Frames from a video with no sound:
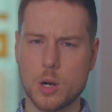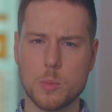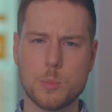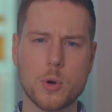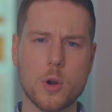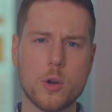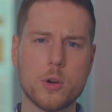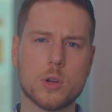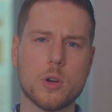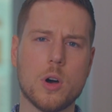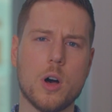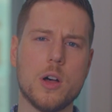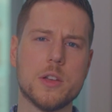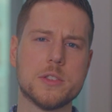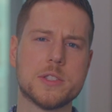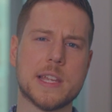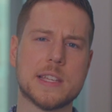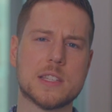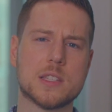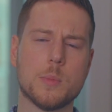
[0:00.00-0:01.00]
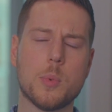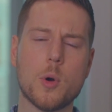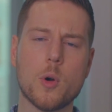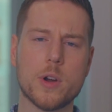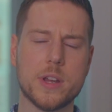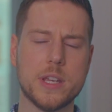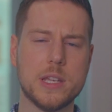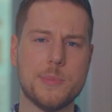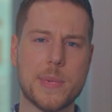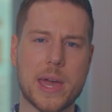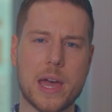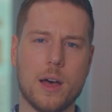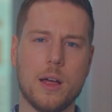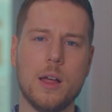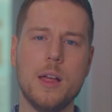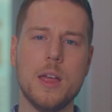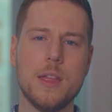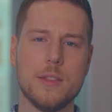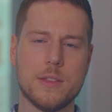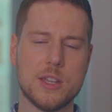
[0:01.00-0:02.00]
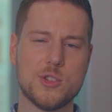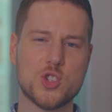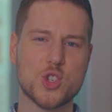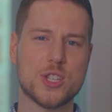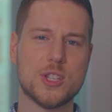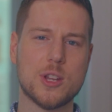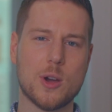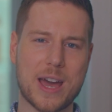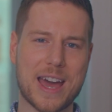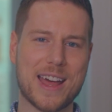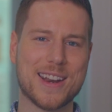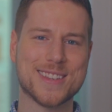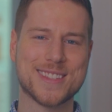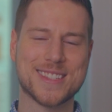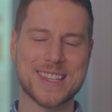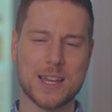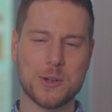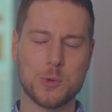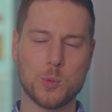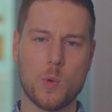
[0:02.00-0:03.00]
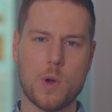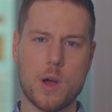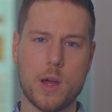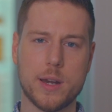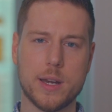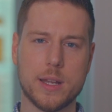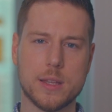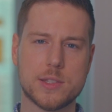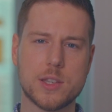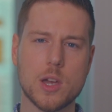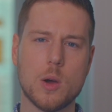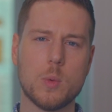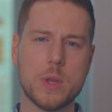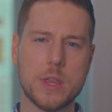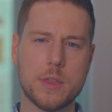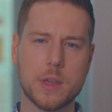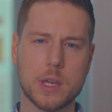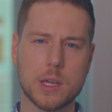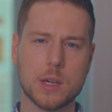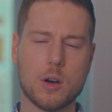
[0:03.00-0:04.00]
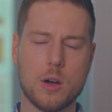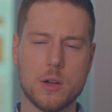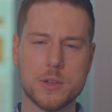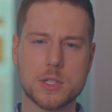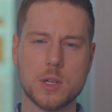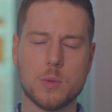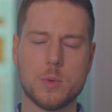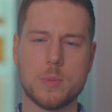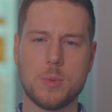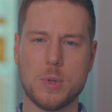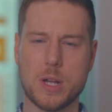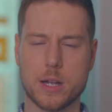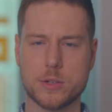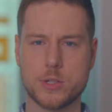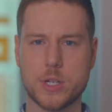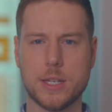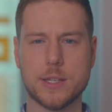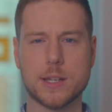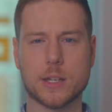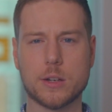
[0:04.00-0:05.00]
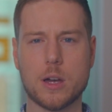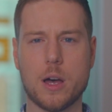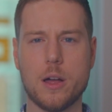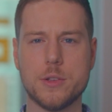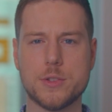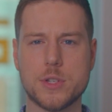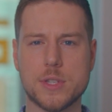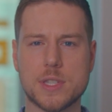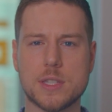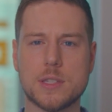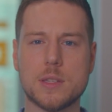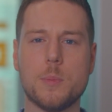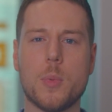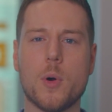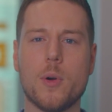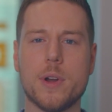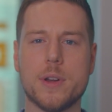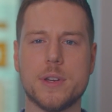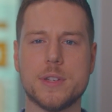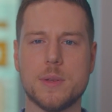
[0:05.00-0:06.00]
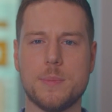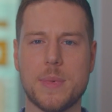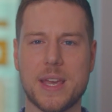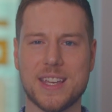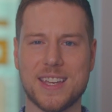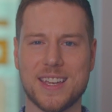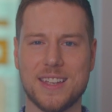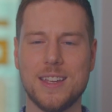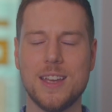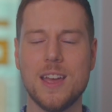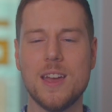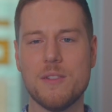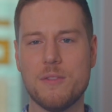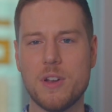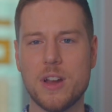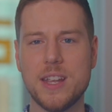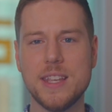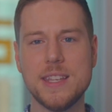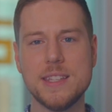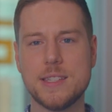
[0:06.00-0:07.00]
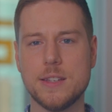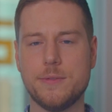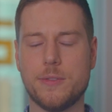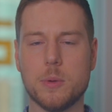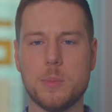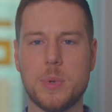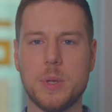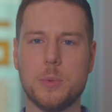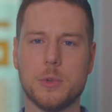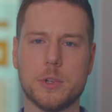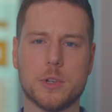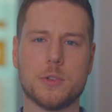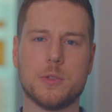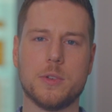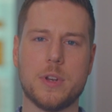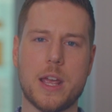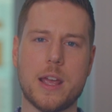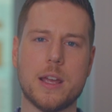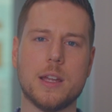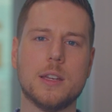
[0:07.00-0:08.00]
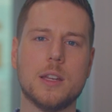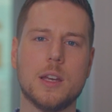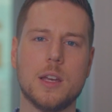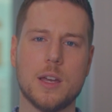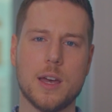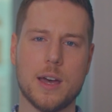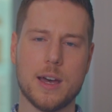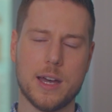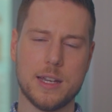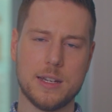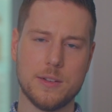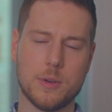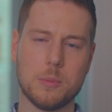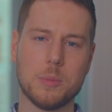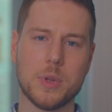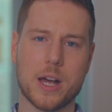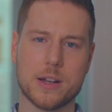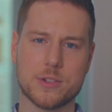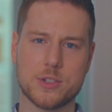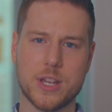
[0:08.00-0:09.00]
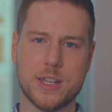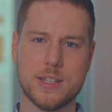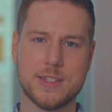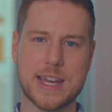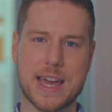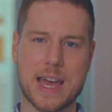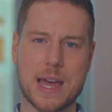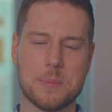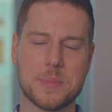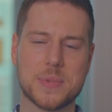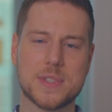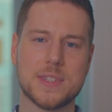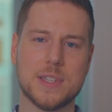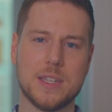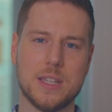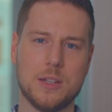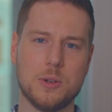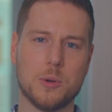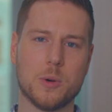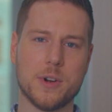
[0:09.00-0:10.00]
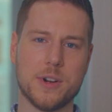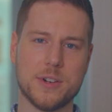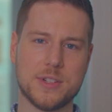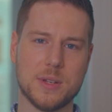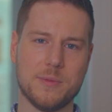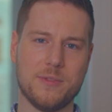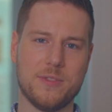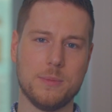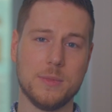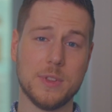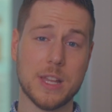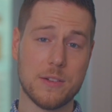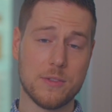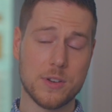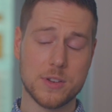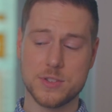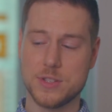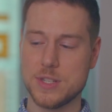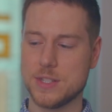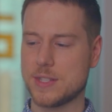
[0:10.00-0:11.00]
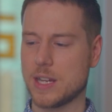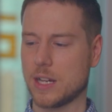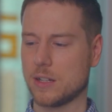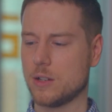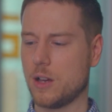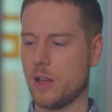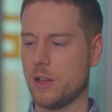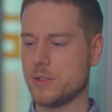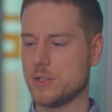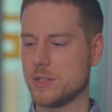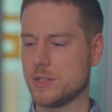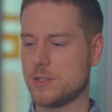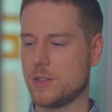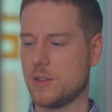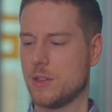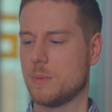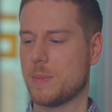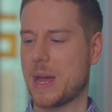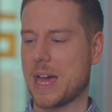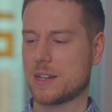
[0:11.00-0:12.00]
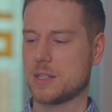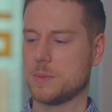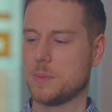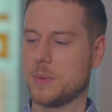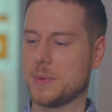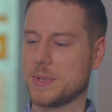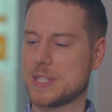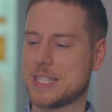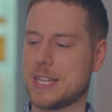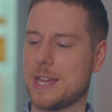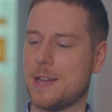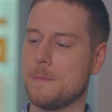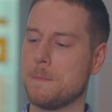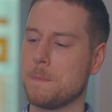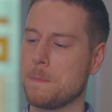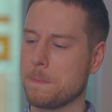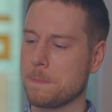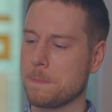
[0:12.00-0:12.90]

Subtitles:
protocols that support email, they just know how to send one. And so we think also with blockchain technologies, it's important to make it very easy for people to create different blockchain Dapps in order to leverage these technologies to their maximum extent.